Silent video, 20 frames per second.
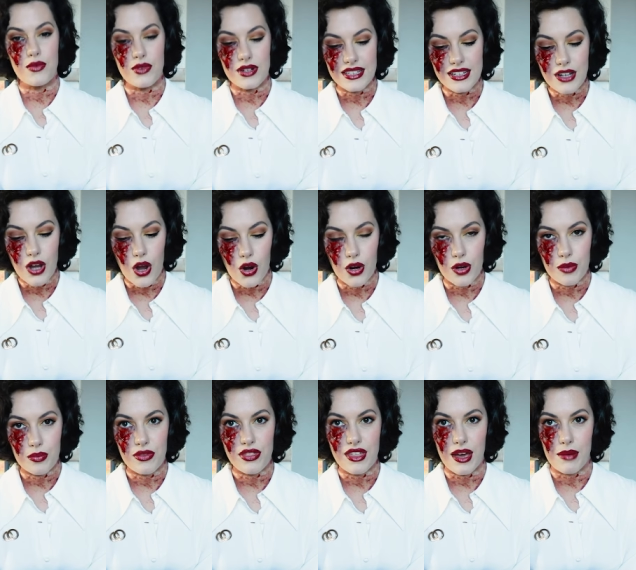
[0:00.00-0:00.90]
really
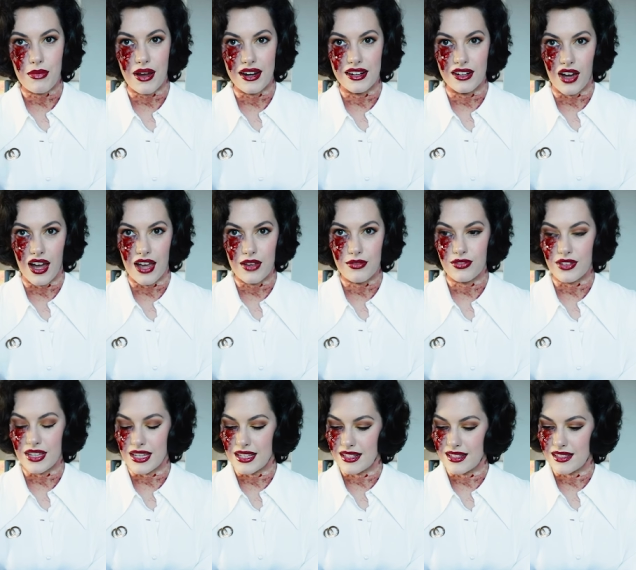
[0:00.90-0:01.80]
hope that my knife
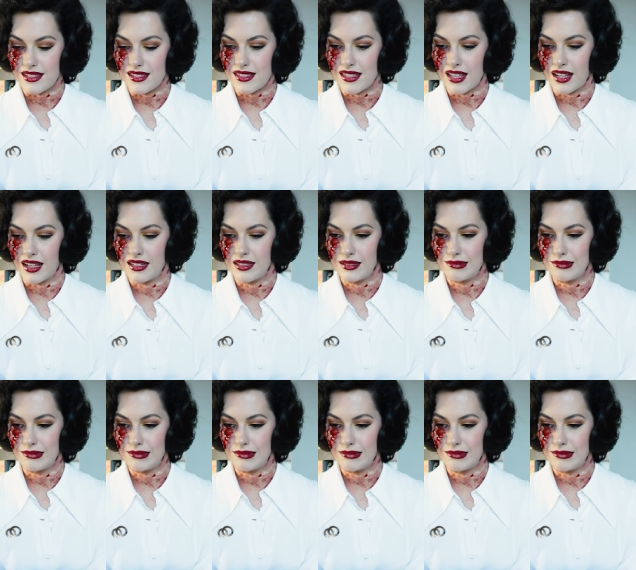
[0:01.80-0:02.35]
is